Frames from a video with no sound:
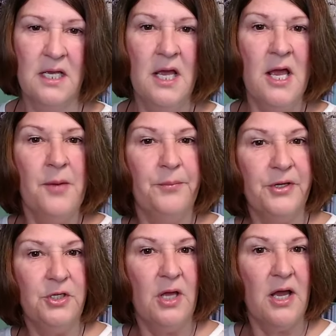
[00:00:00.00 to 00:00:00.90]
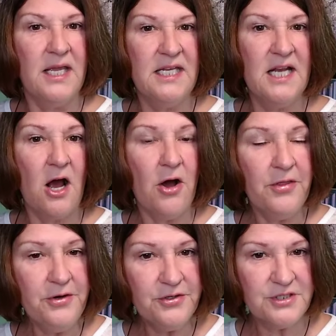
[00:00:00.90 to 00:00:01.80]
But in other
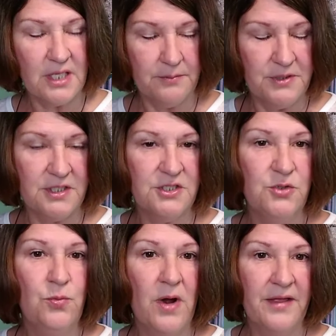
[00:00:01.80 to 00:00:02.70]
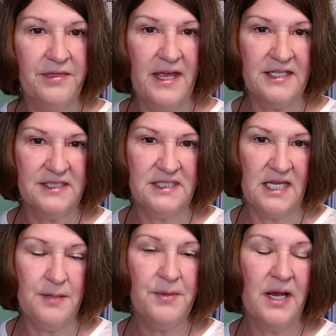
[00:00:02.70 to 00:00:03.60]
subjects, you want that same
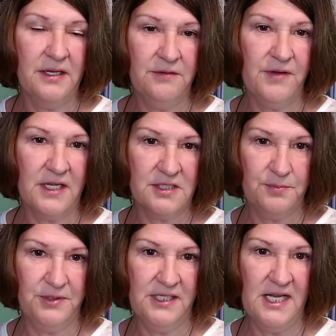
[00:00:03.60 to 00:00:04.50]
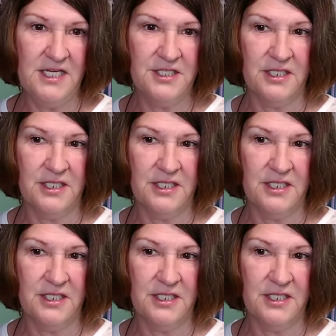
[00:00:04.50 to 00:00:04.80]
kind of explanation.